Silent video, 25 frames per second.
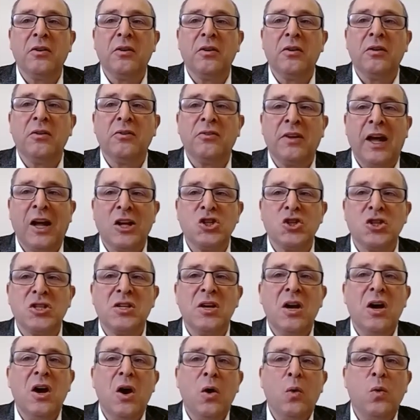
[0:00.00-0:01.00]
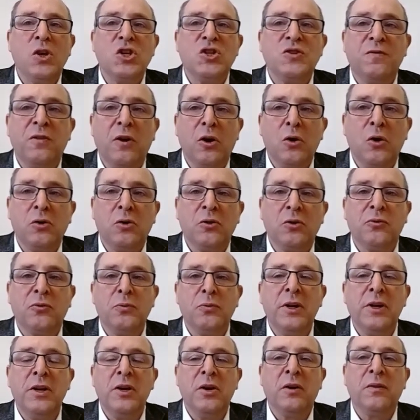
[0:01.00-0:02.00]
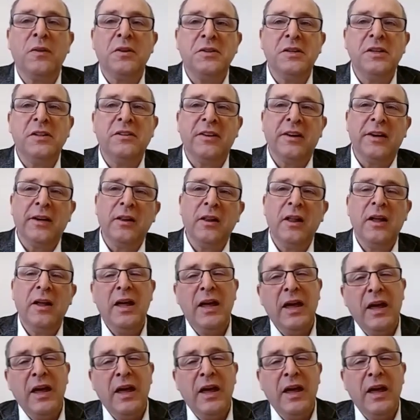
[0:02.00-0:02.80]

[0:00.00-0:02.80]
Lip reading: sketches which focus really on the detail,